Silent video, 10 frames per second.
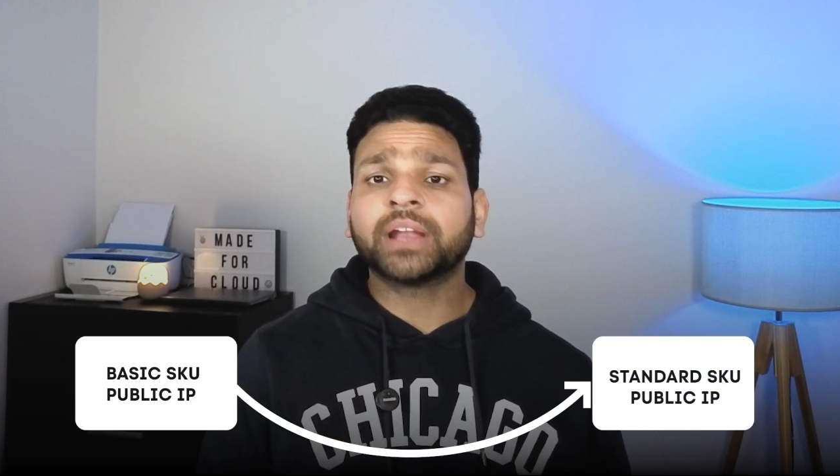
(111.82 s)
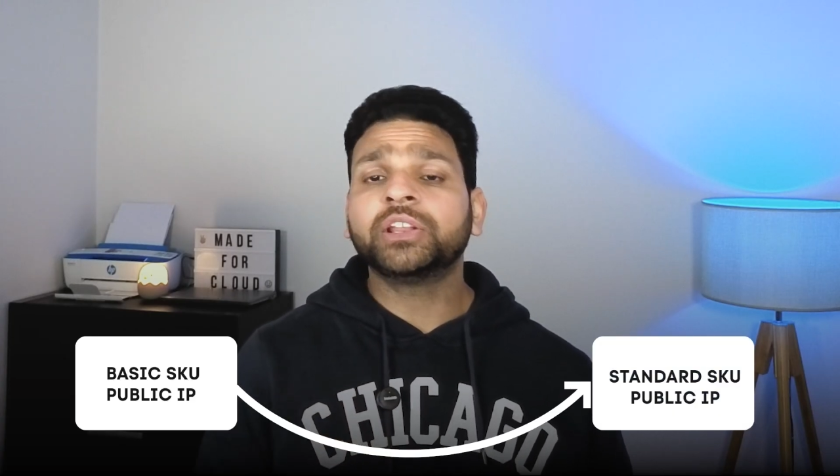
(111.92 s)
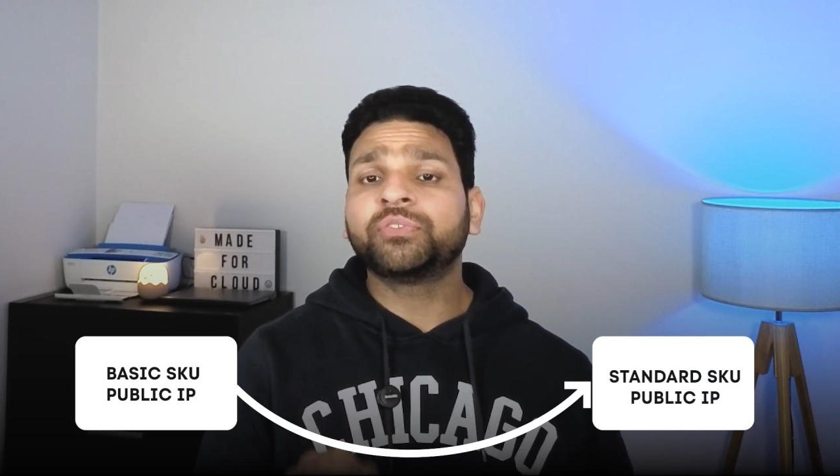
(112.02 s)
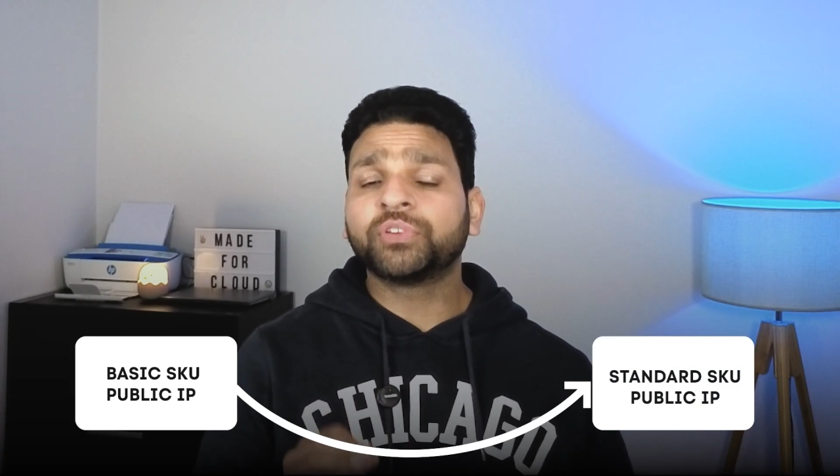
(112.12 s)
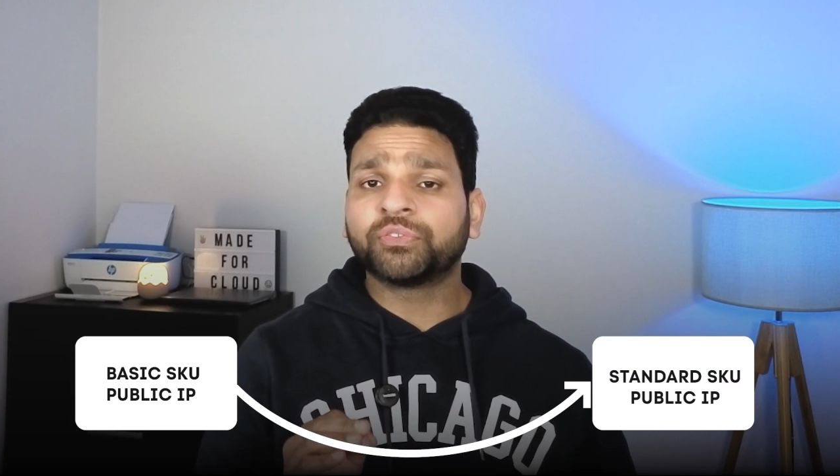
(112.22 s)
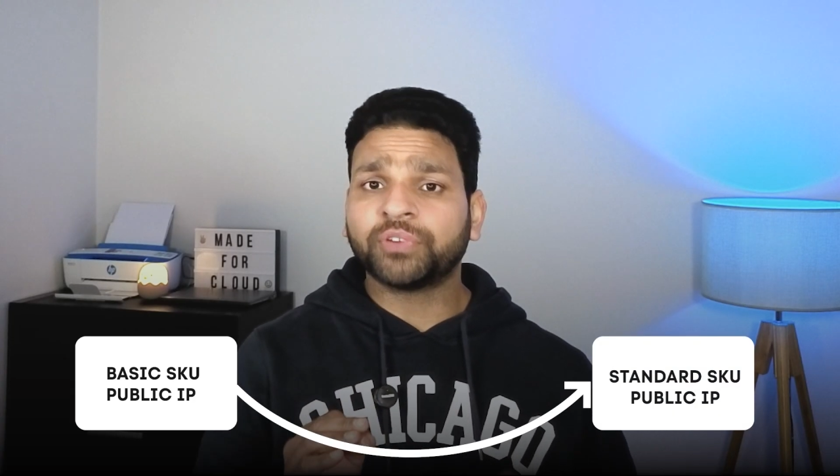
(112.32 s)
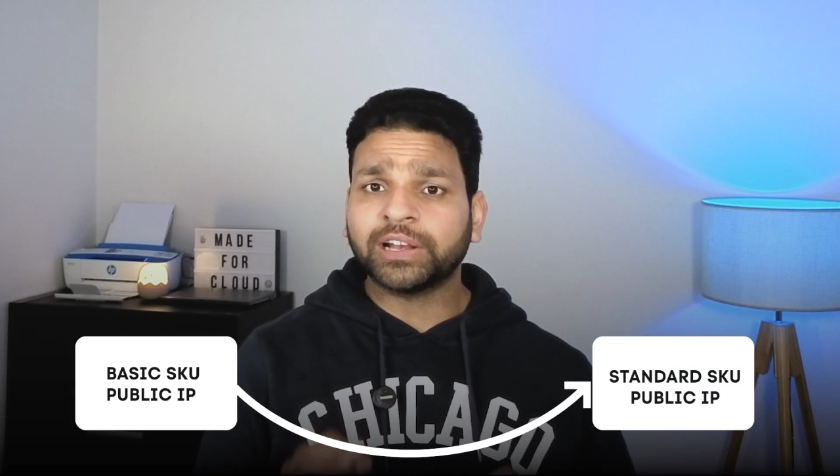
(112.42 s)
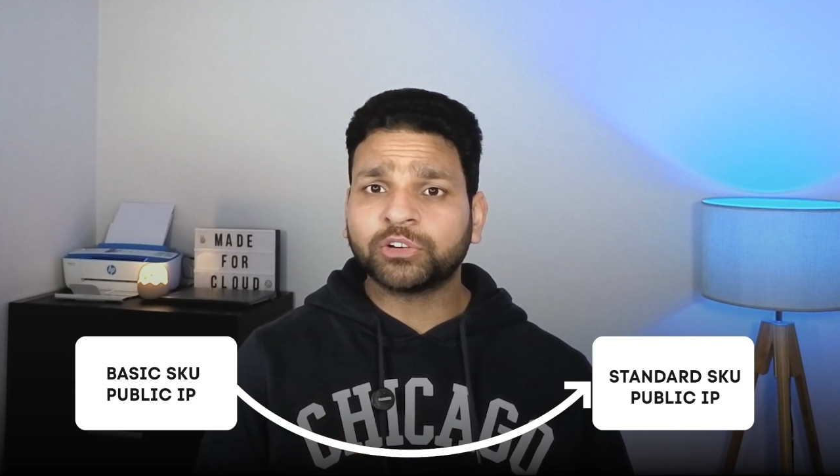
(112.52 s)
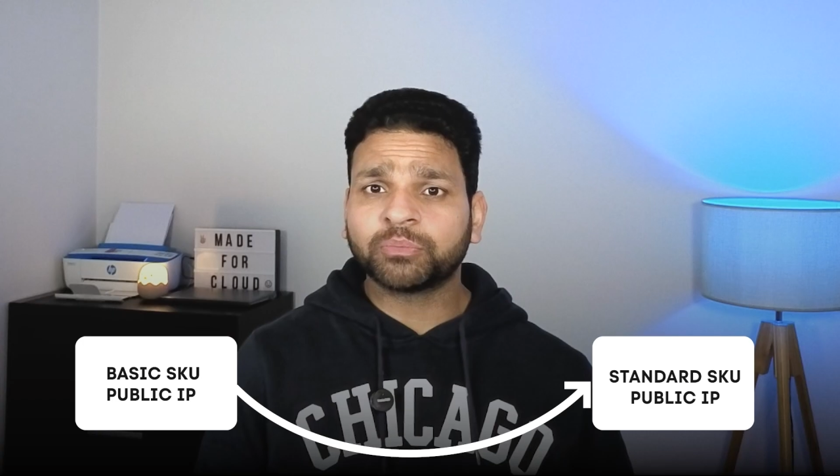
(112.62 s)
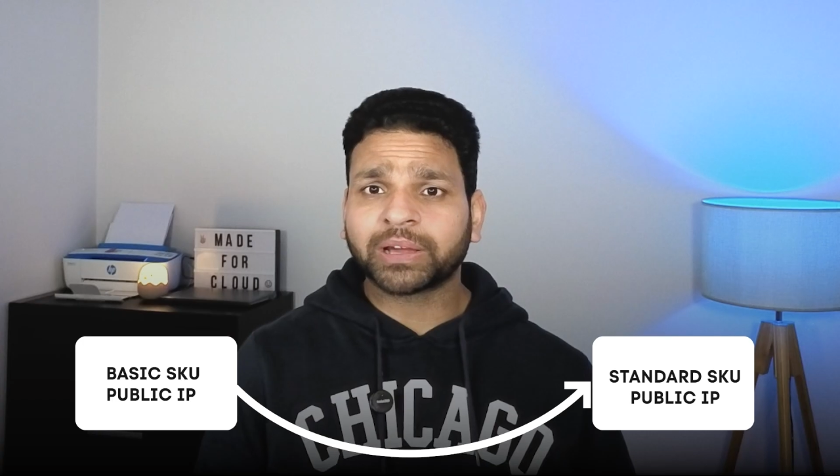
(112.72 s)
And if you
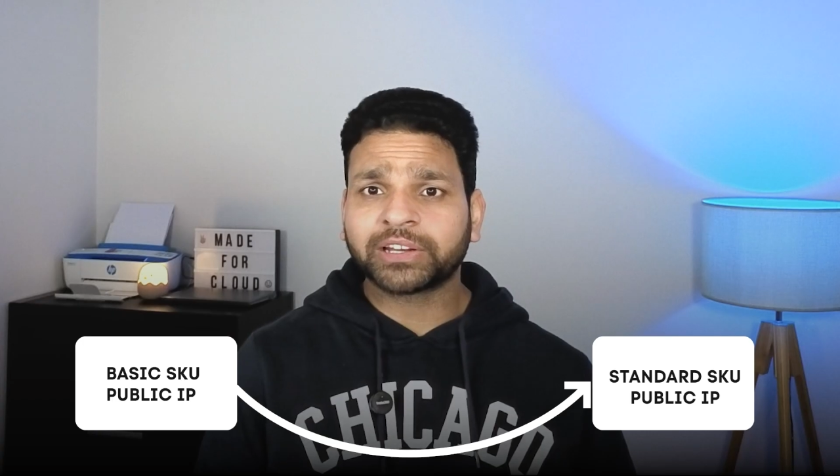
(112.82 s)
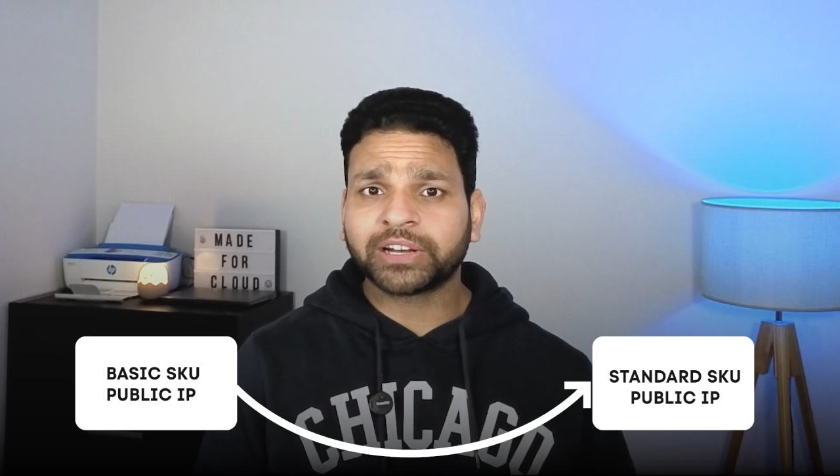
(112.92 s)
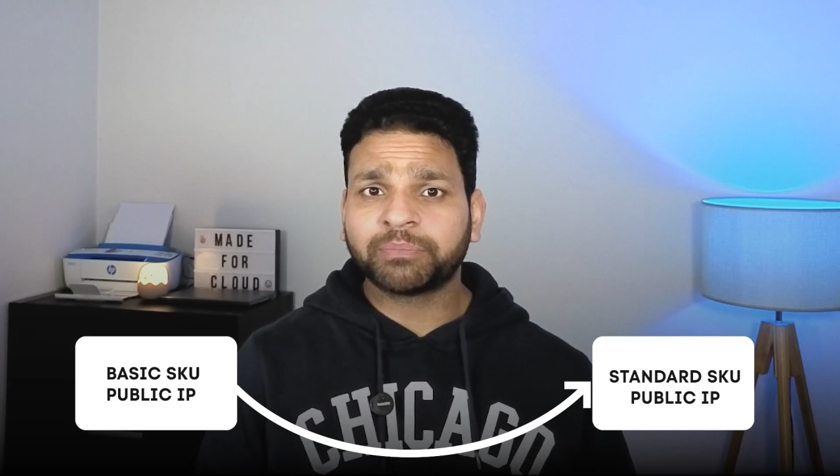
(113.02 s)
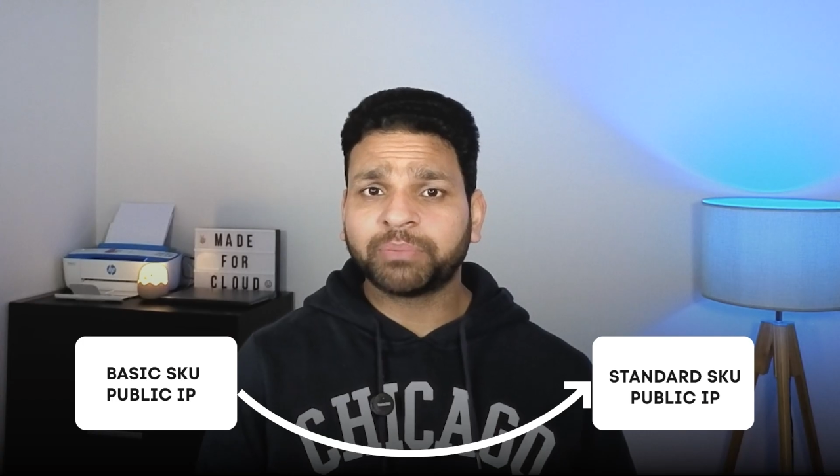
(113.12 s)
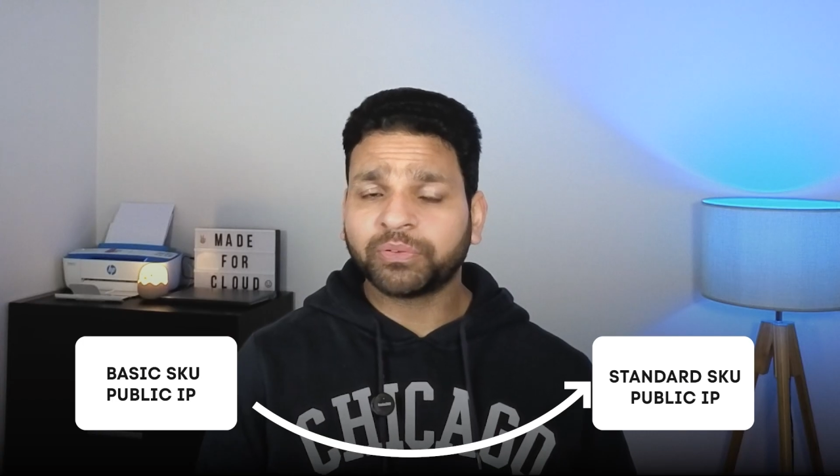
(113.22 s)
fail to migrate